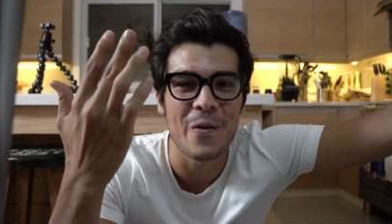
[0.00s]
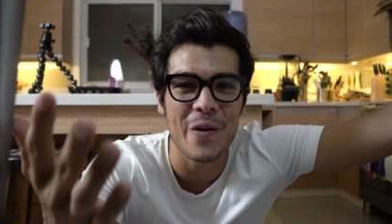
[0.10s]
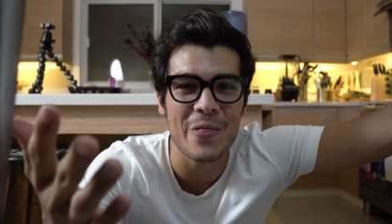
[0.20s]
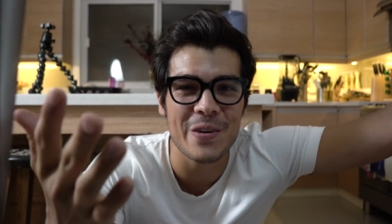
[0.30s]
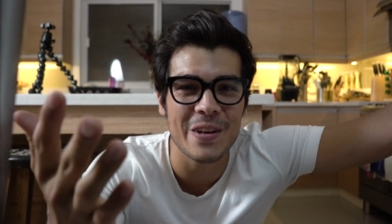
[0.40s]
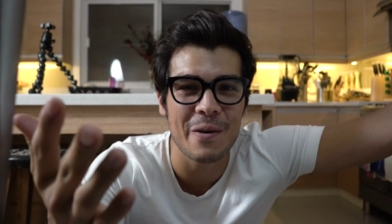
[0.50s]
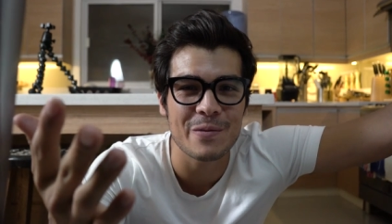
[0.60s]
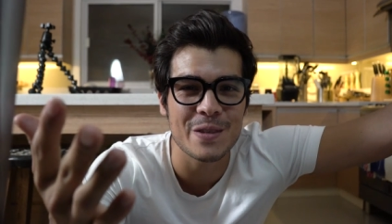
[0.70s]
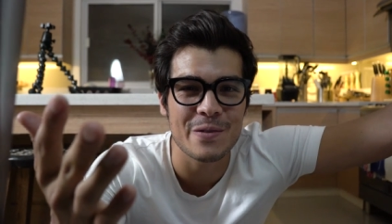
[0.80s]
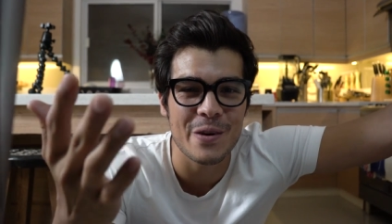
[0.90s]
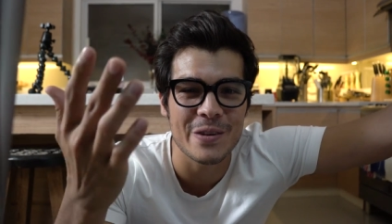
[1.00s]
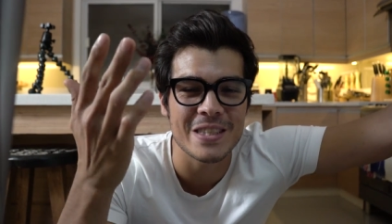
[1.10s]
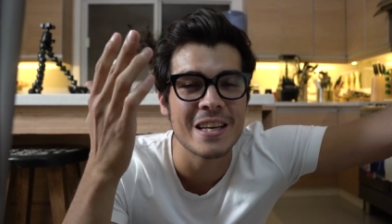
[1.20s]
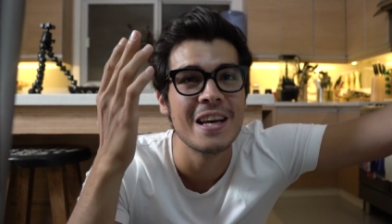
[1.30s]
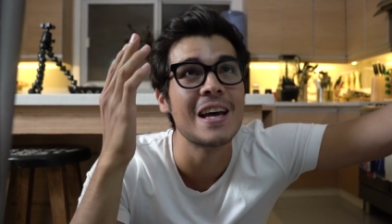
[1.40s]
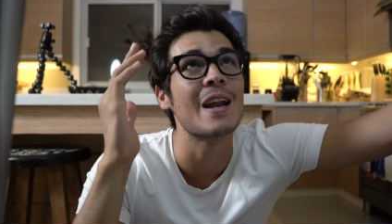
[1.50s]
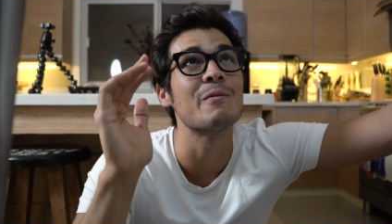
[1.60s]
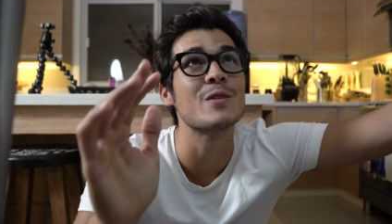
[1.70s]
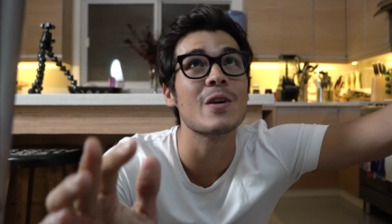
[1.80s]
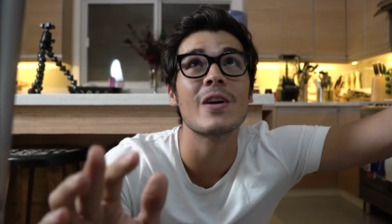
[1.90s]
One third cups of oats, and
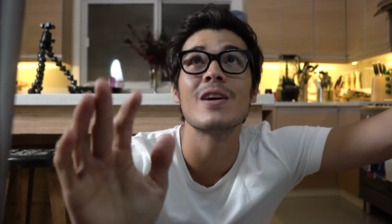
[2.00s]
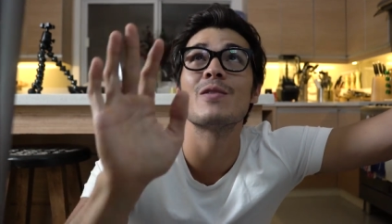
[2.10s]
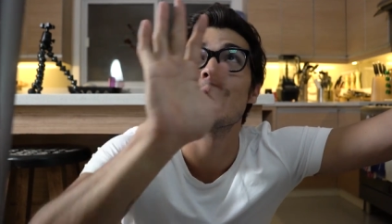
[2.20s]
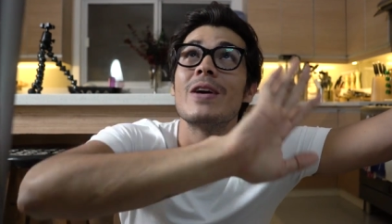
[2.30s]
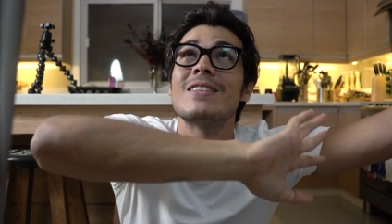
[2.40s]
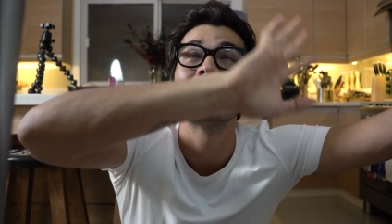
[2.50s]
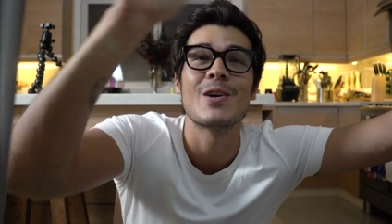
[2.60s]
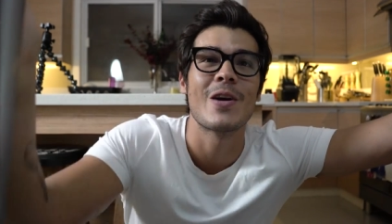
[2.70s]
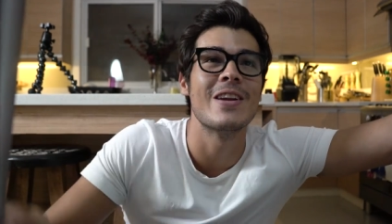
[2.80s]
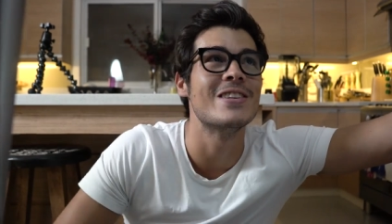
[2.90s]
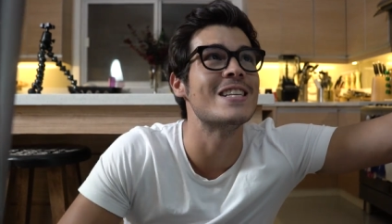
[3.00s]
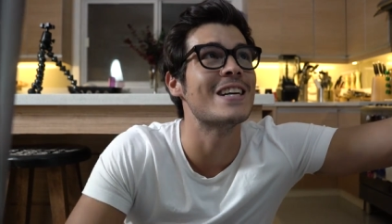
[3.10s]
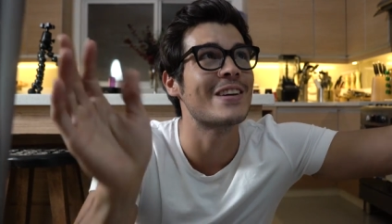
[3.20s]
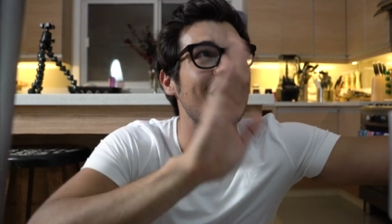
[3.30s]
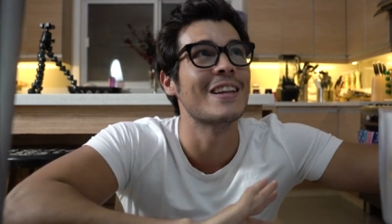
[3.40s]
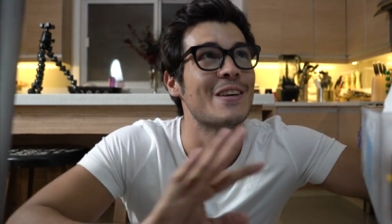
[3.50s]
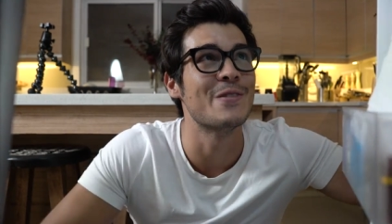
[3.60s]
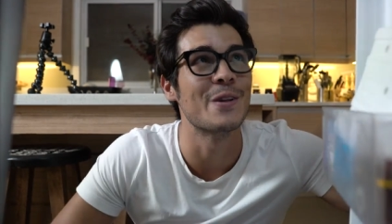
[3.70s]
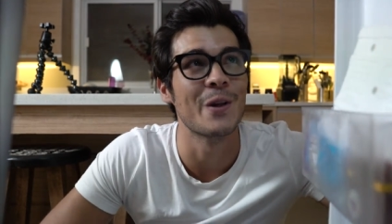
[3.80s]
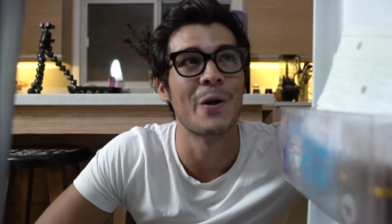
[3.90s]
I'm sorry for wasting your energy. Okay, I'll
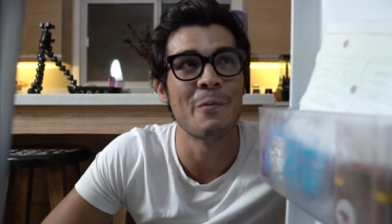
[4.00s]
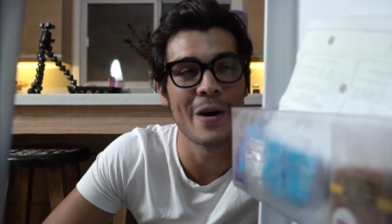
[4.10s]
leave you alone,